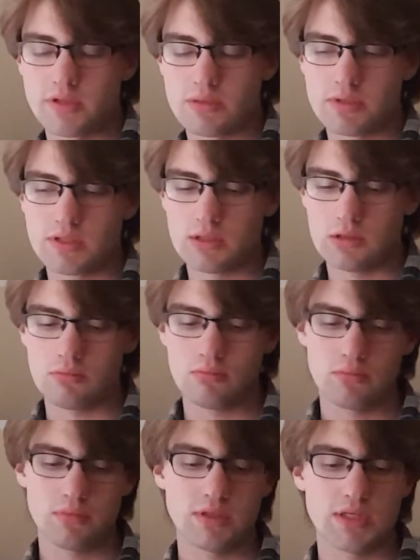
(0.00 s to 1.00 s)
is the
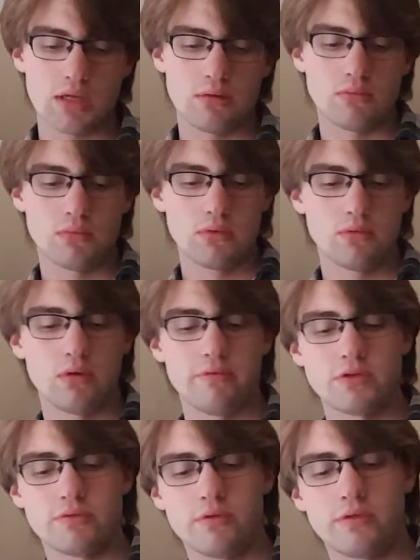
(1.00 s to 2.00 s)
sin of
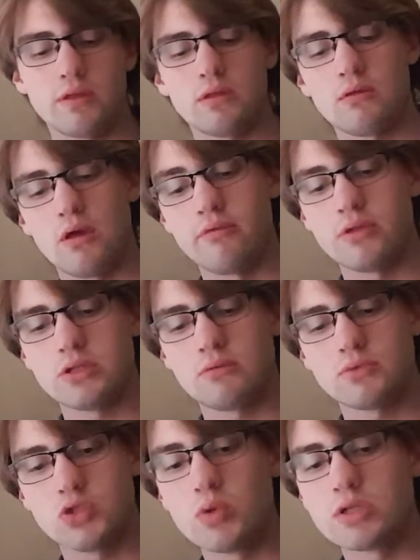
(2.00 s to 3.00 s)

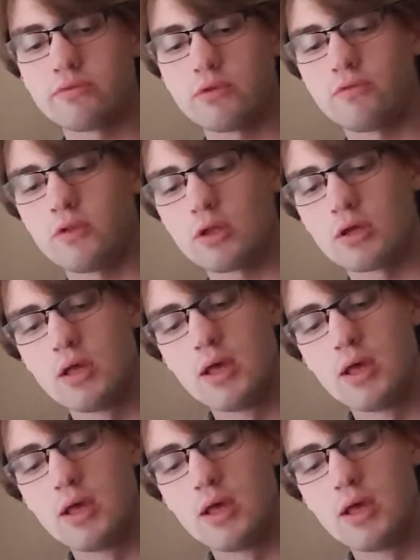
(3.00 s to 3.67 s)
to introverted feeling.